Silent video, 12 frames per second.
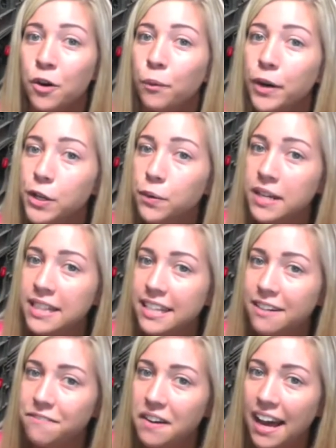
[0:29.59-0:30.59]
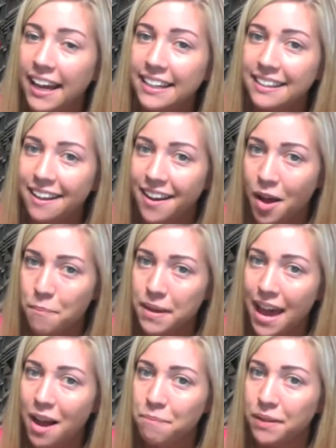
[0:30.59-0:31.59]
where you can then find the
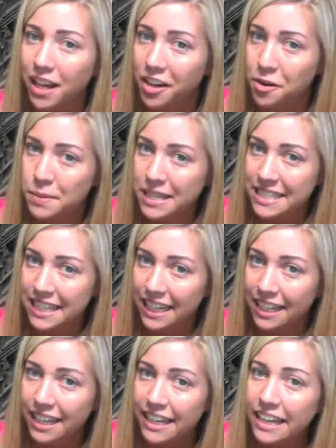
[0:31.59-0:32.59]
hubcap that you're missing.